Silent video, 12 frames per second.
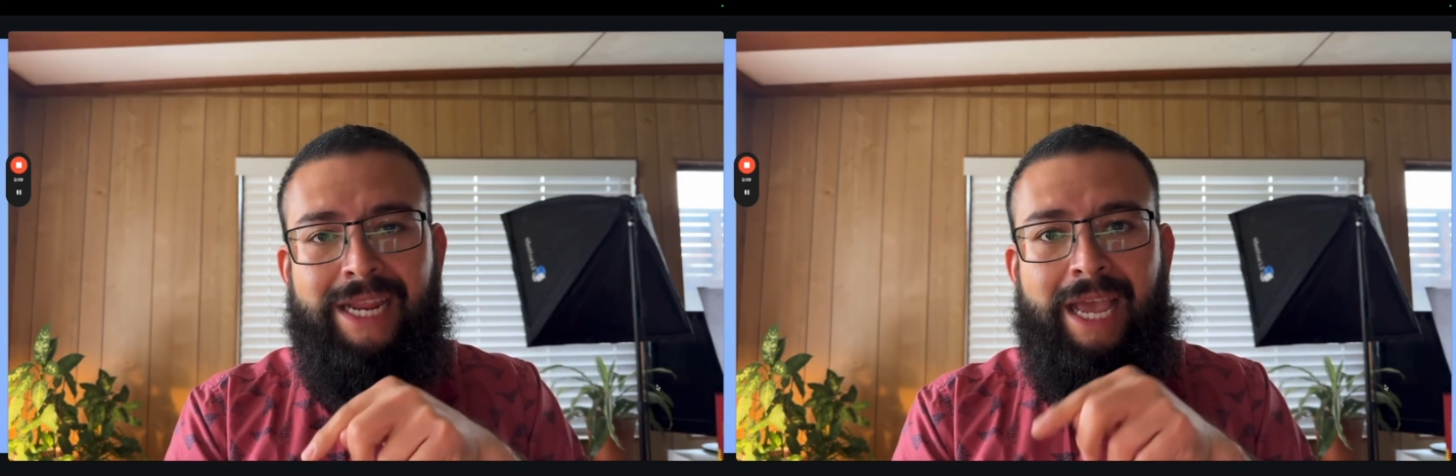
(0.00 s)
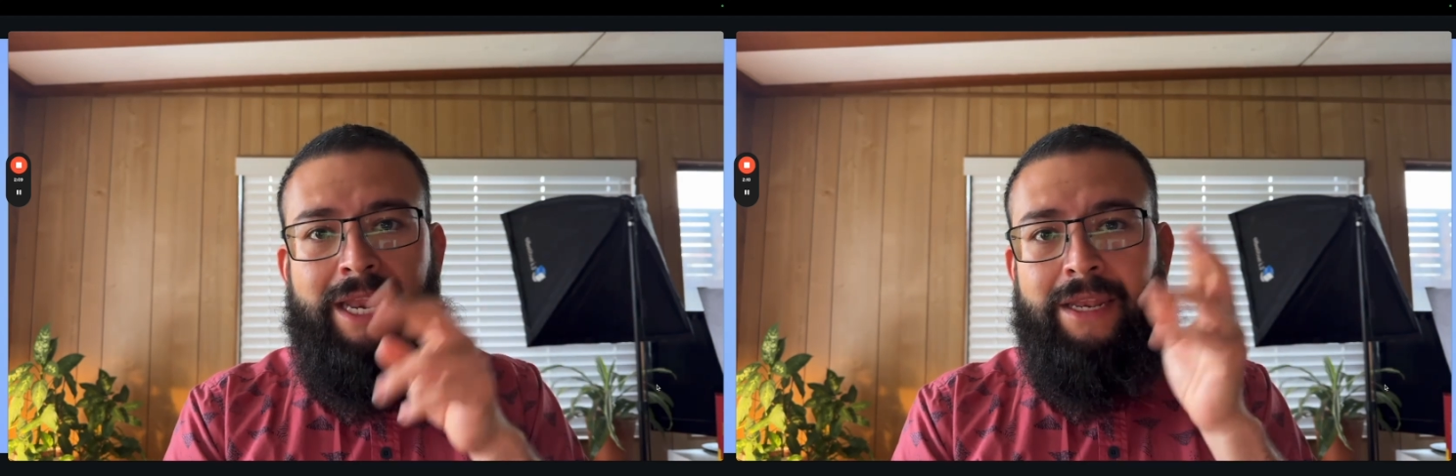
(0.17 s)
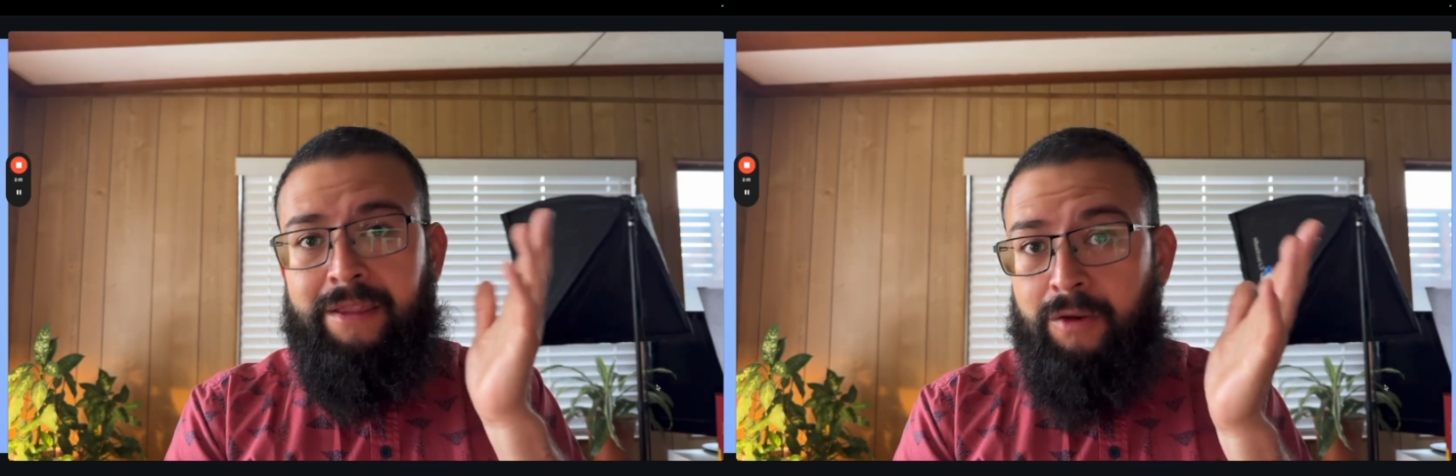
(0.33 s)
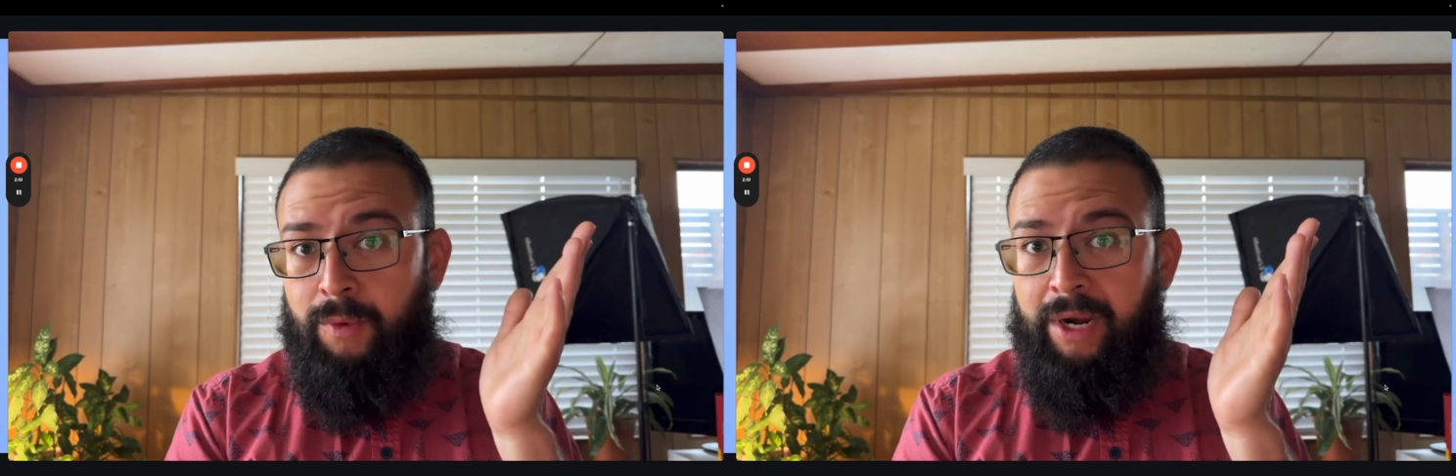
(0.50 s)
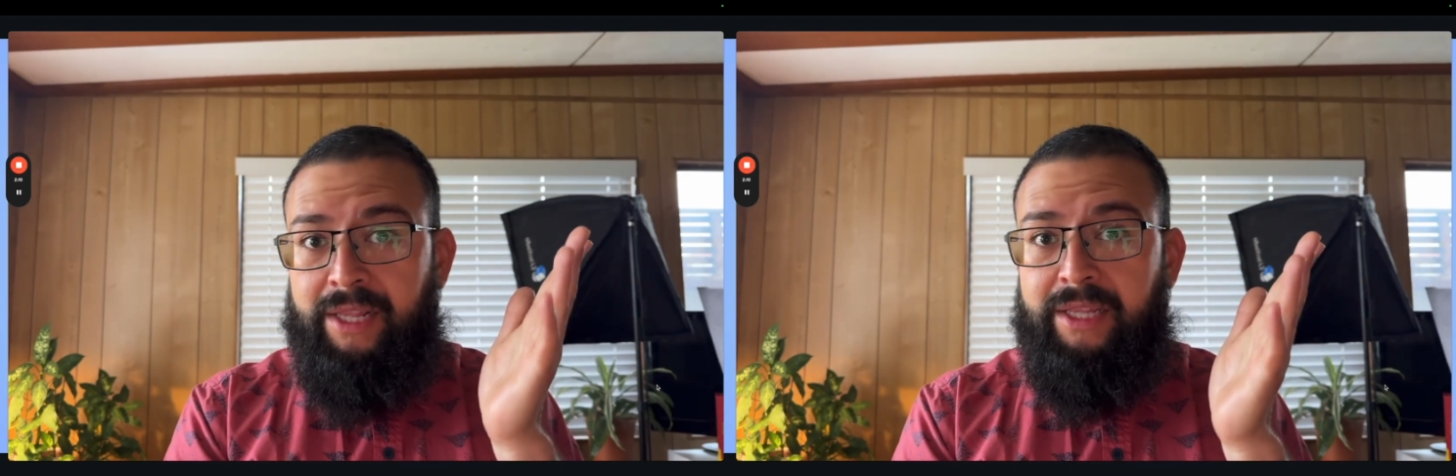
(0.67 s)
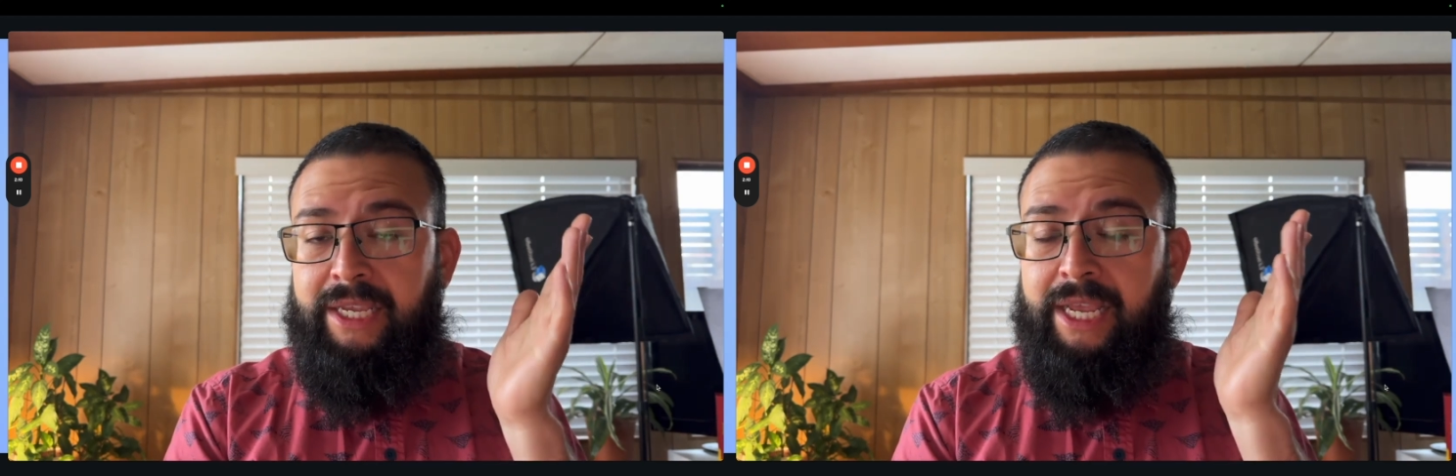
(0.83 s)
and
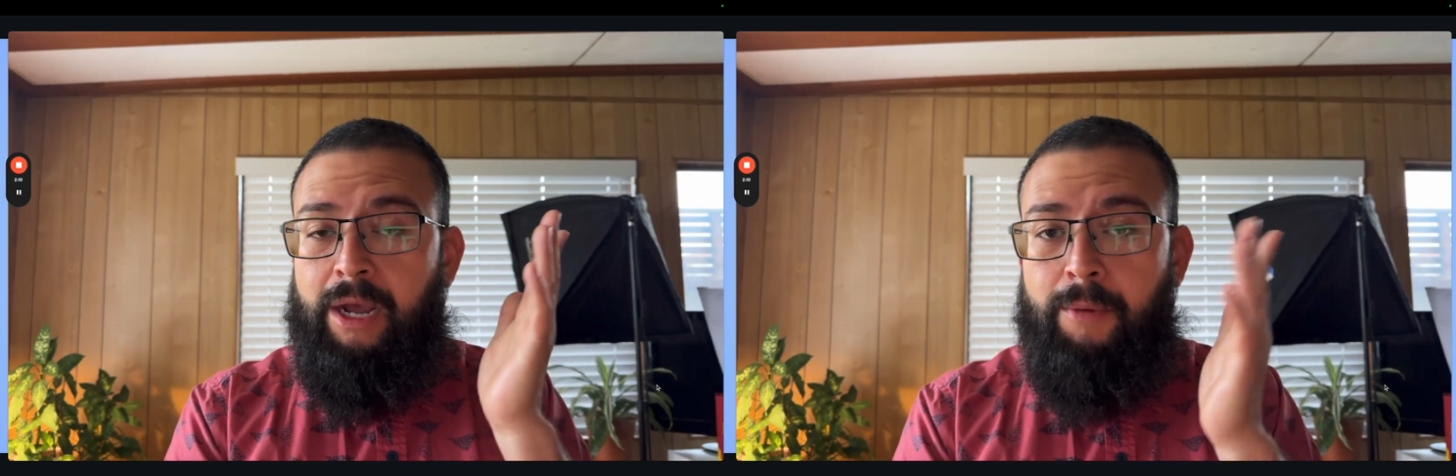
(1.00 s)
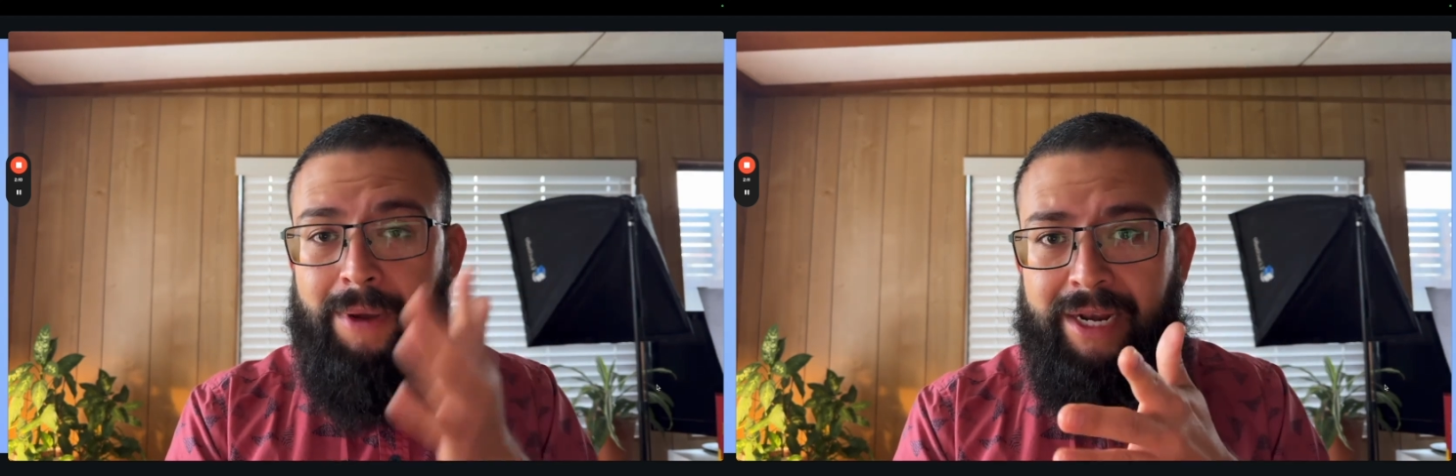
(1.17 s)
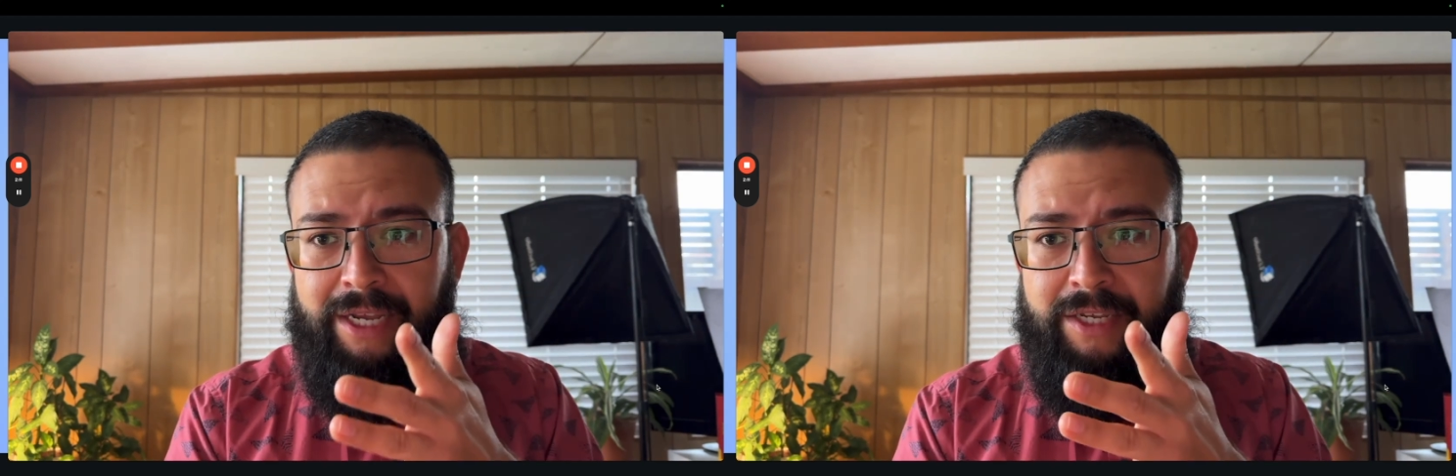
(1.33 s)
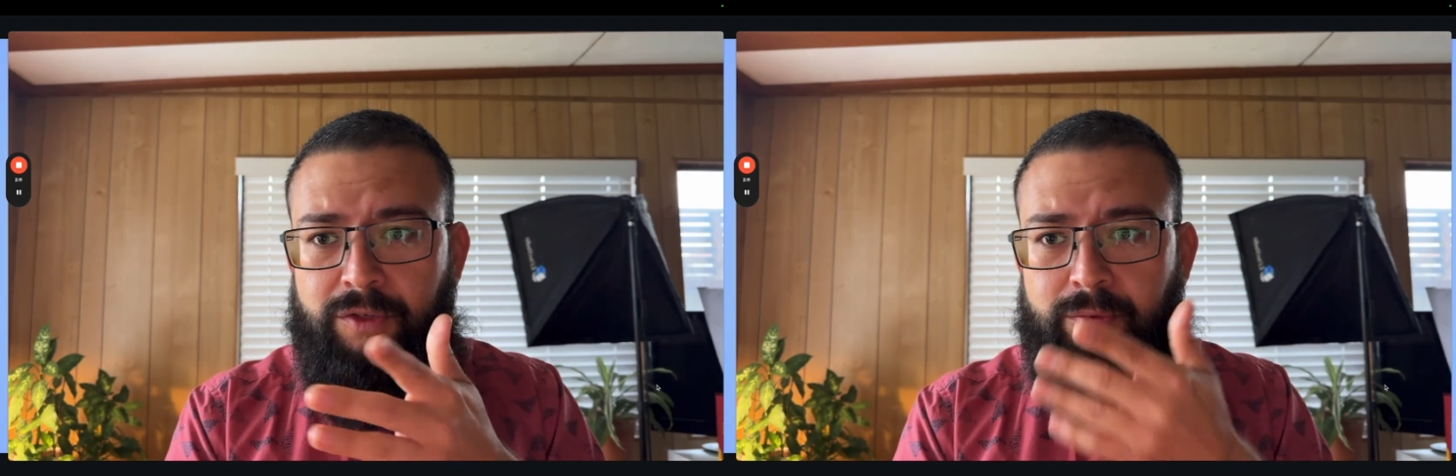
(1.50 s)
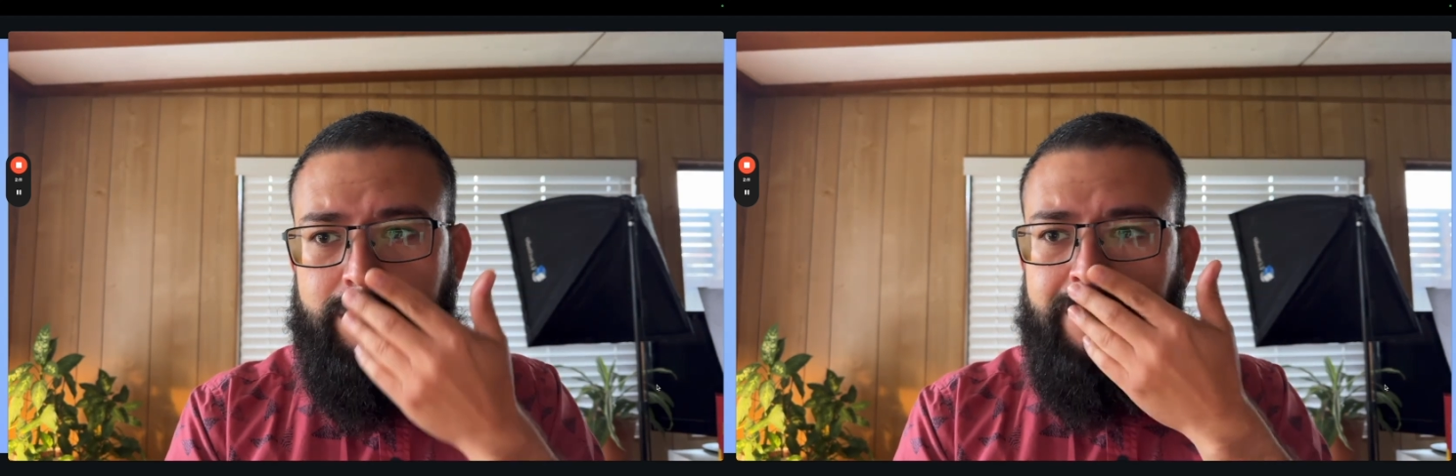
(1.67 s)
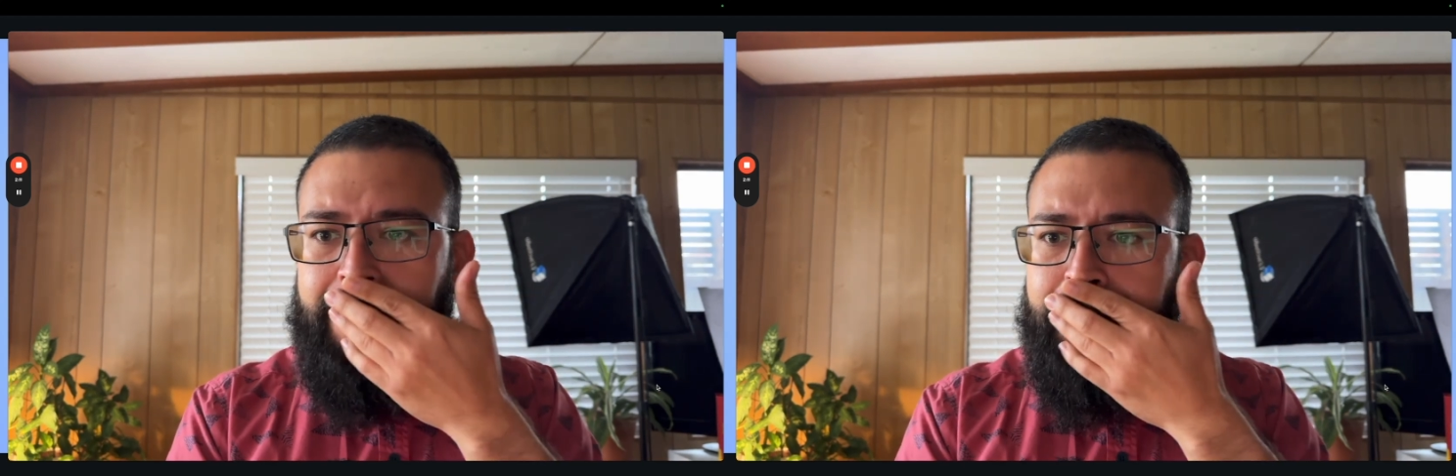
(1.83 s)
theoretically get out by next week.